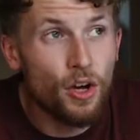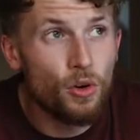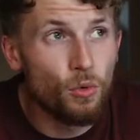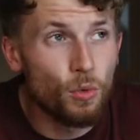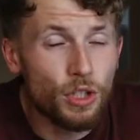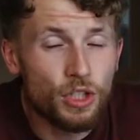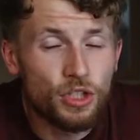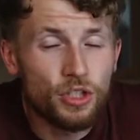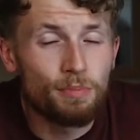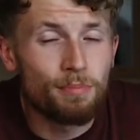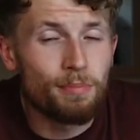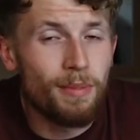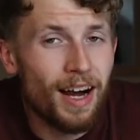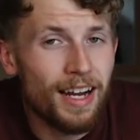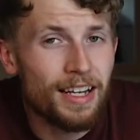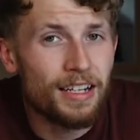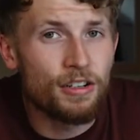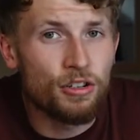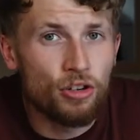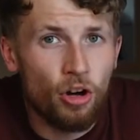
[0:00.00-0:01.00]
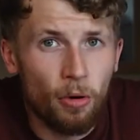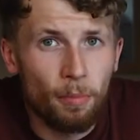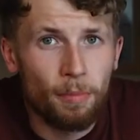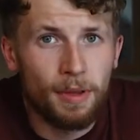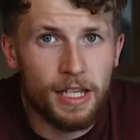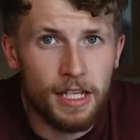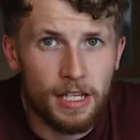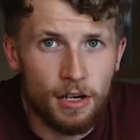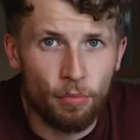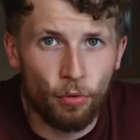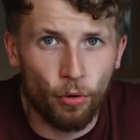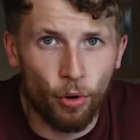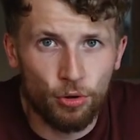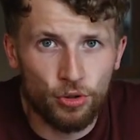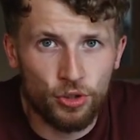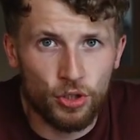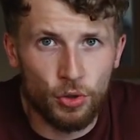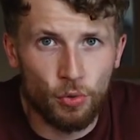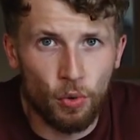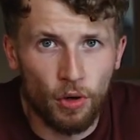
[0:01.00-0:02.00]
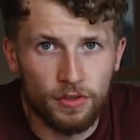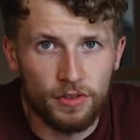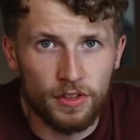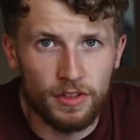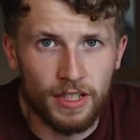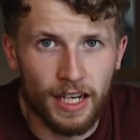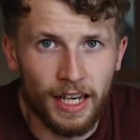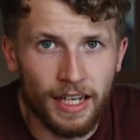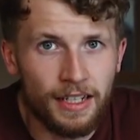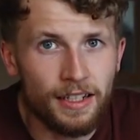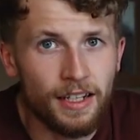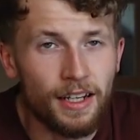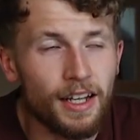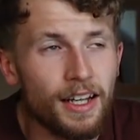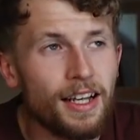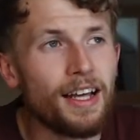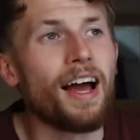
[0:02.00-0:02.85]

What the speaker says: which might not be the approach you want to take.